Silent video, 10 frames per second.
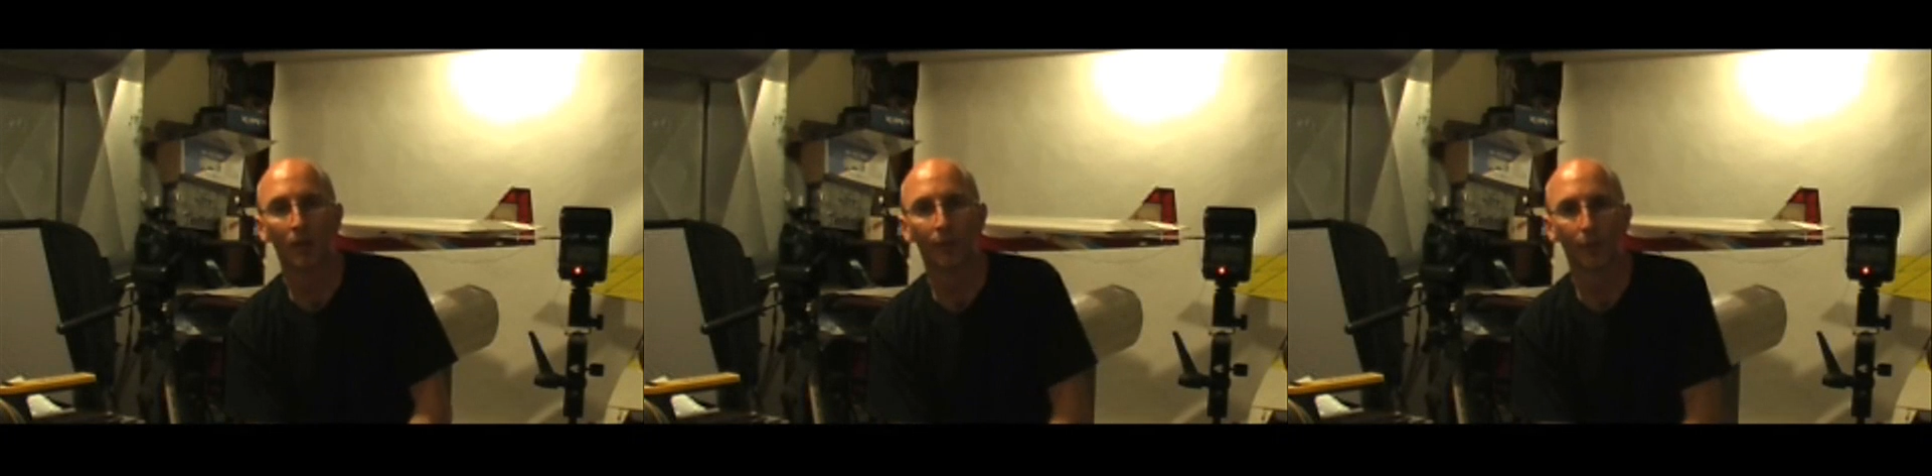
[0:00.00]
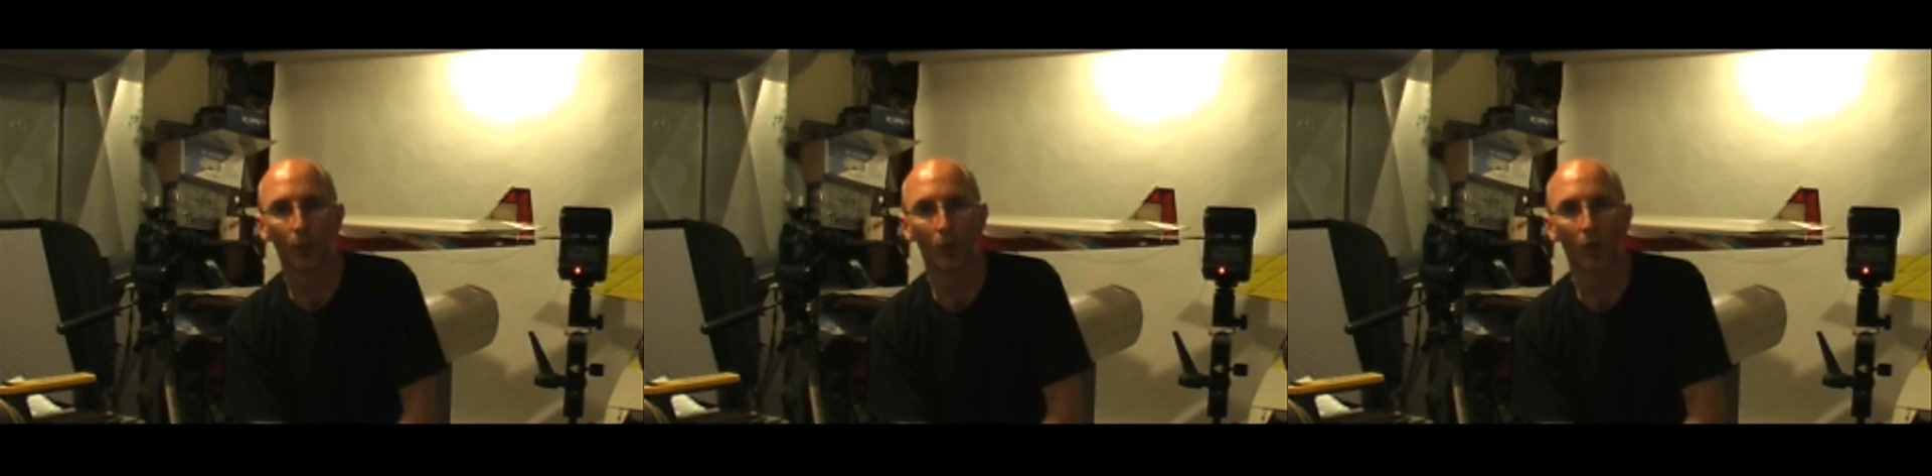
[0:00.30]

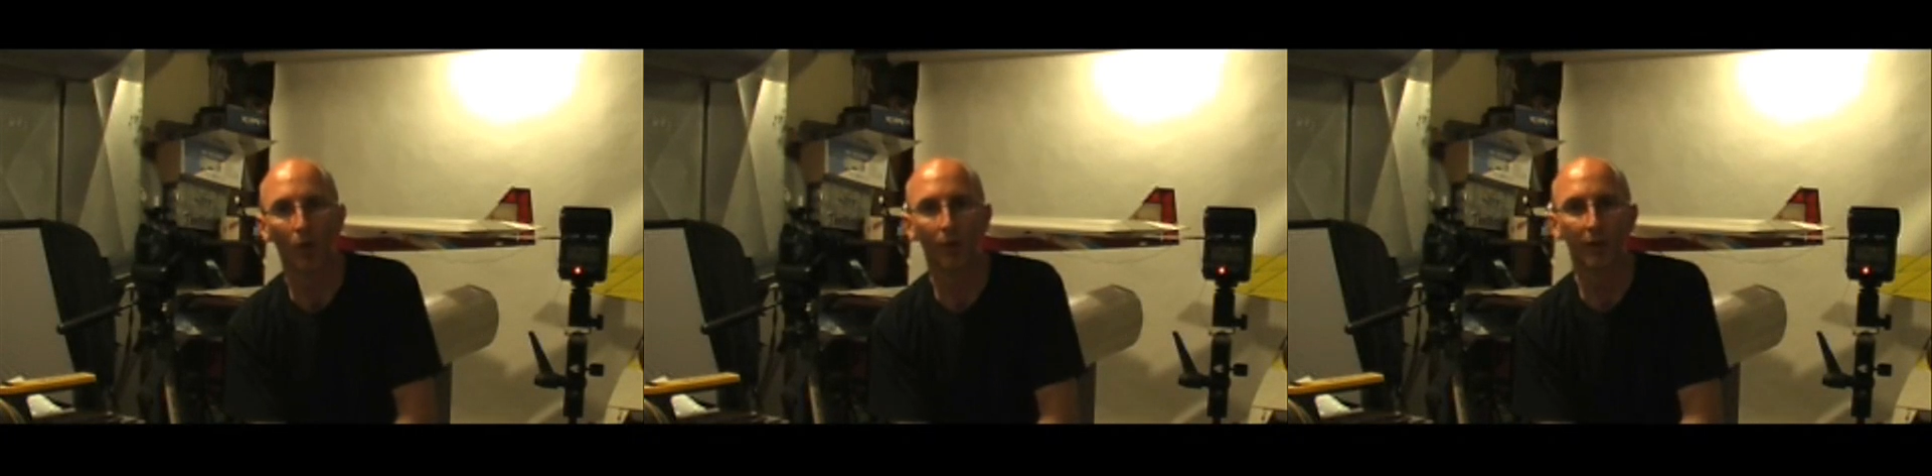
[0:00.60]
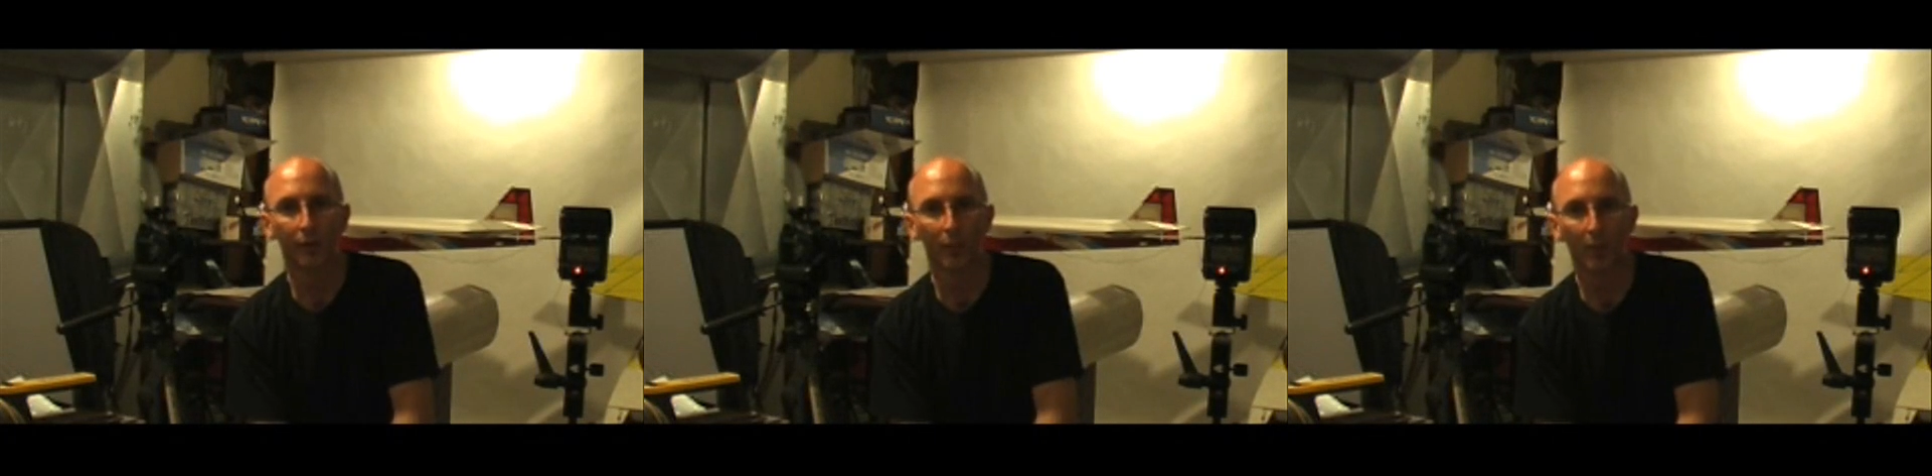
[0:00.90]
For all the
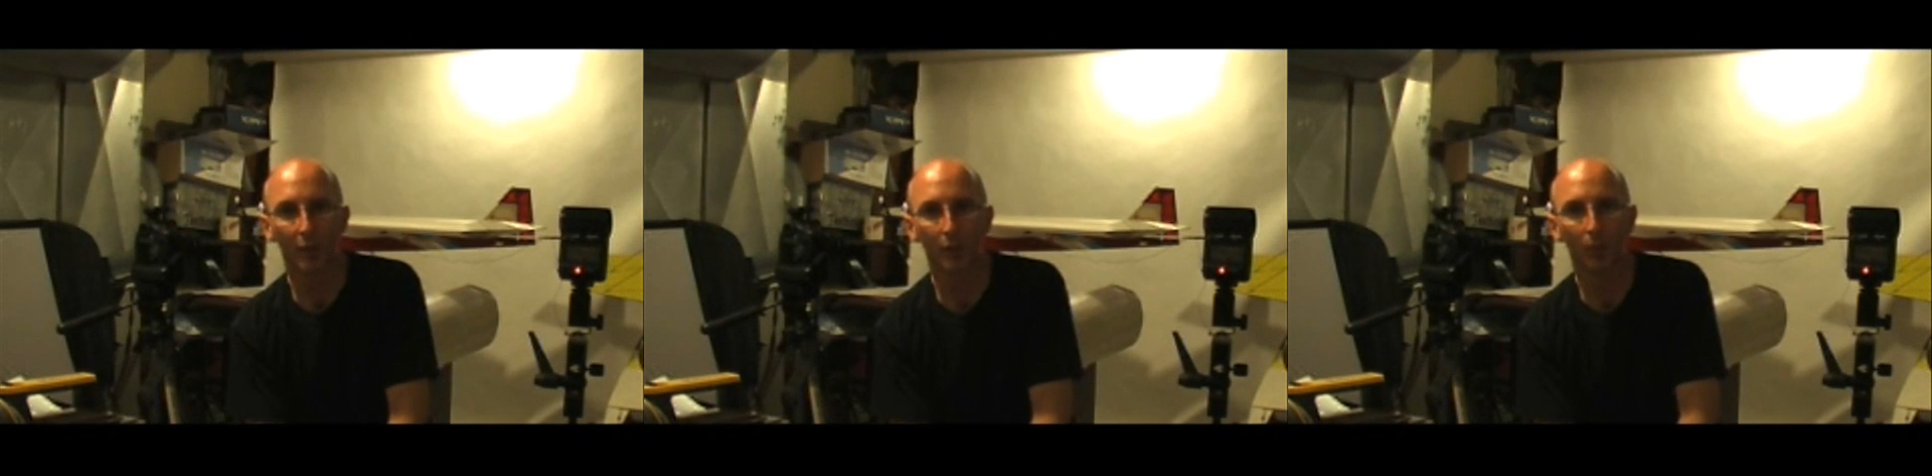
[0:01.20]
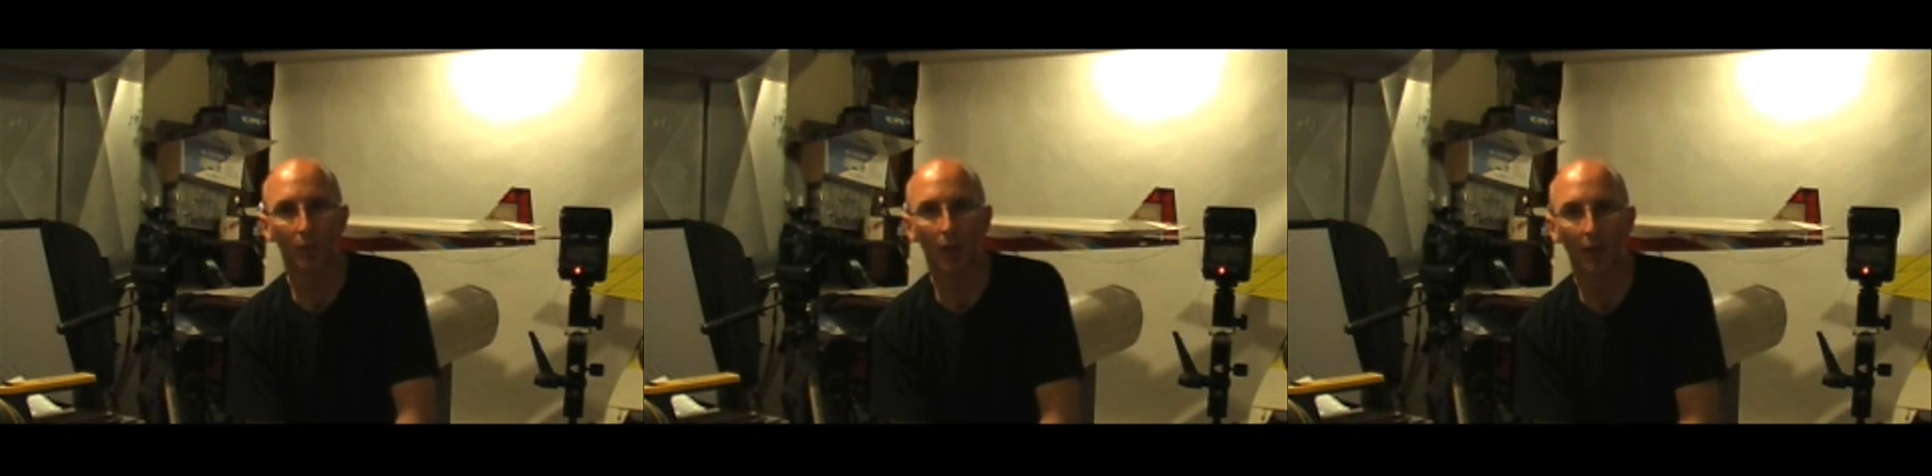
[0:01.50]
information
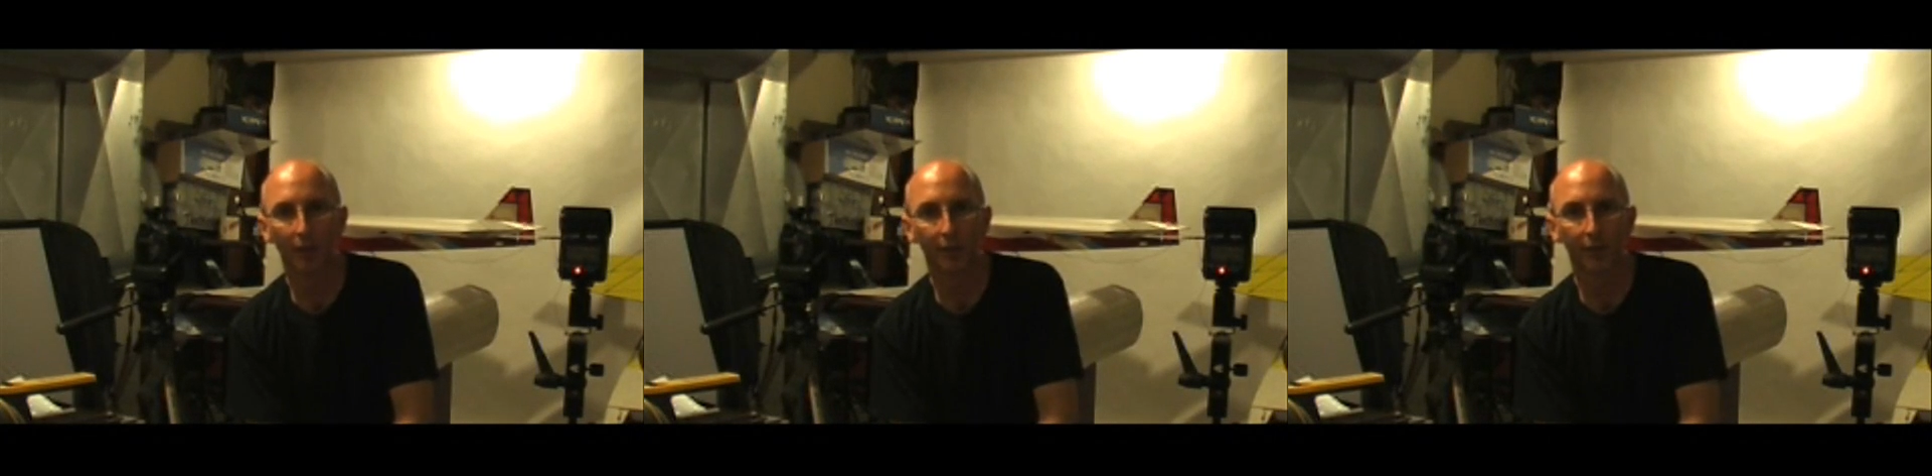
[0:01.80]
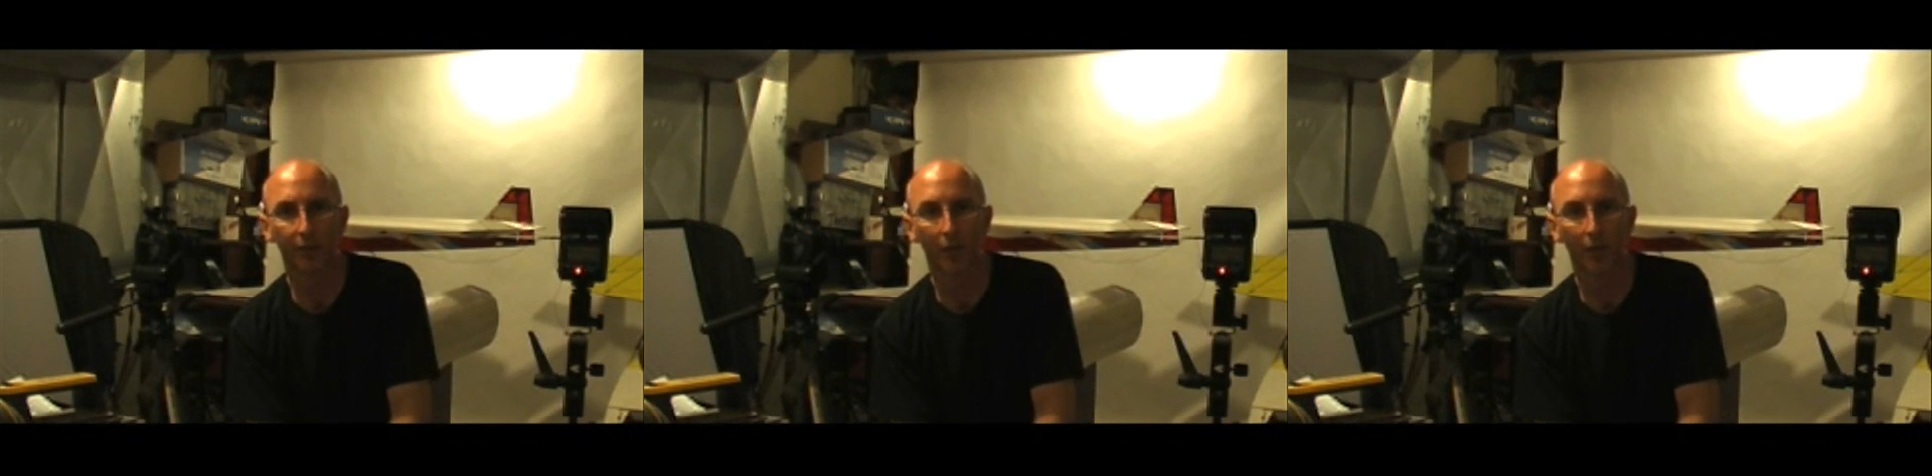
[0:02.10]
regarding these